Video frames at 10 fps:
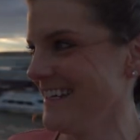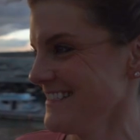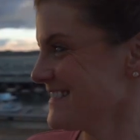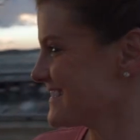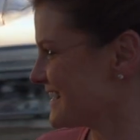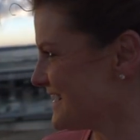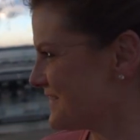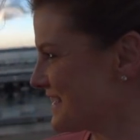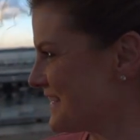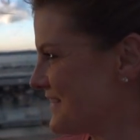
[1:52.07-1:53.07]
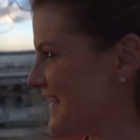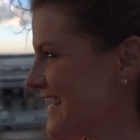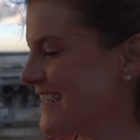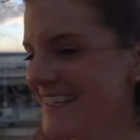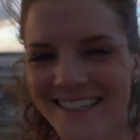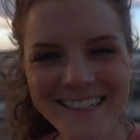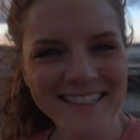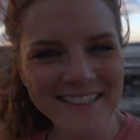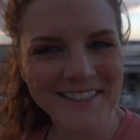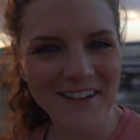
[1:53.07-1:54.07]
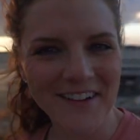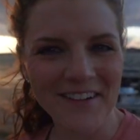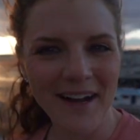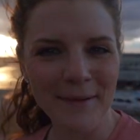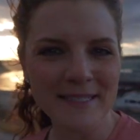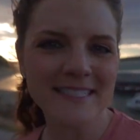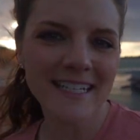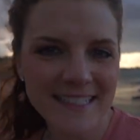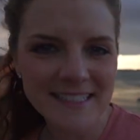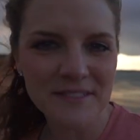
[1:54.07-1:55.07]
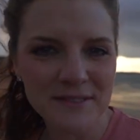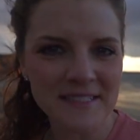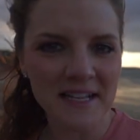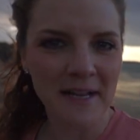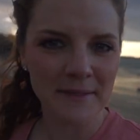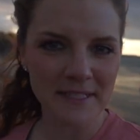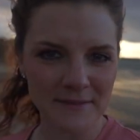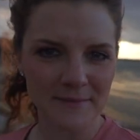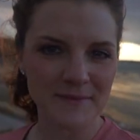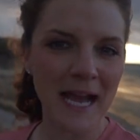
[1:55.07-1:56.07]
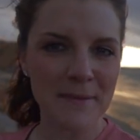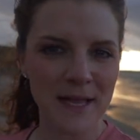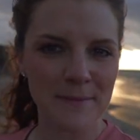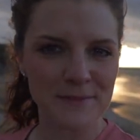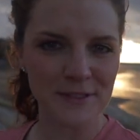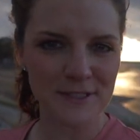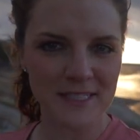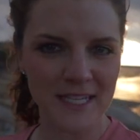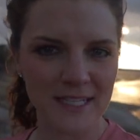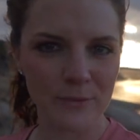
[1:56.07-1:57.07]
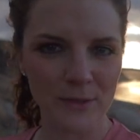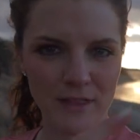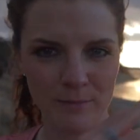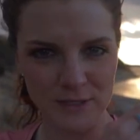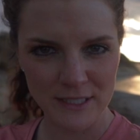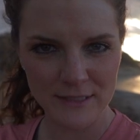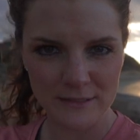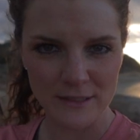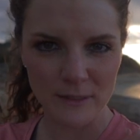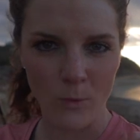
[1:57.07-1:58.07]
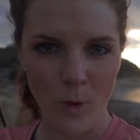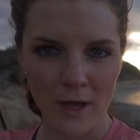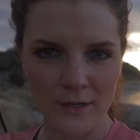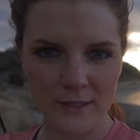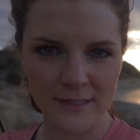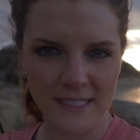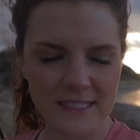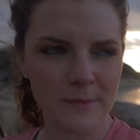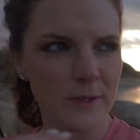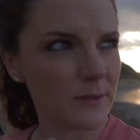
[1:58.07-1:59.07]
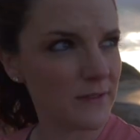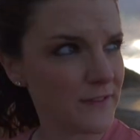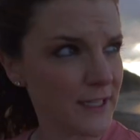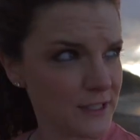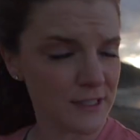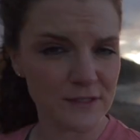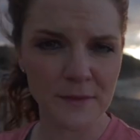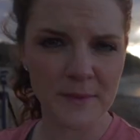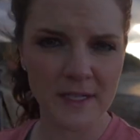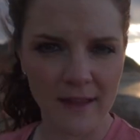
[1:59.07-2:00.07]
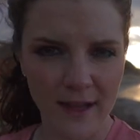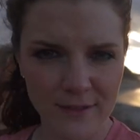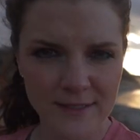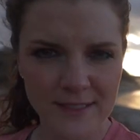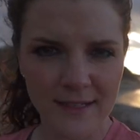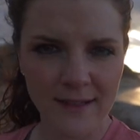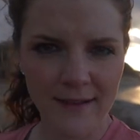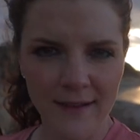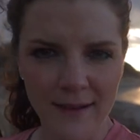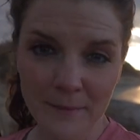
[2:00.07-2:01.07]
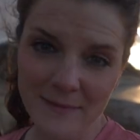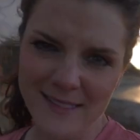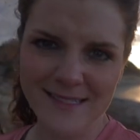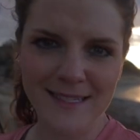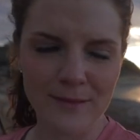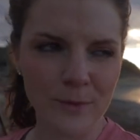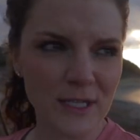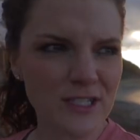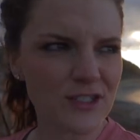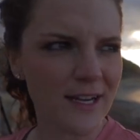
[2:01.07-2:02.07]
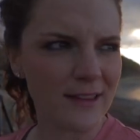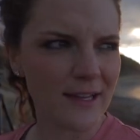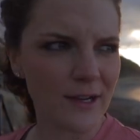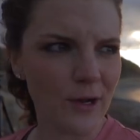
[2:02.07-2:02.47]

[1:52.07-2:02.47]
in a significant way. So I'm excited to see what this time, time lapse looks like with particularly the water and some of the reflections from the clouds. Let's see, we're gonna try to let it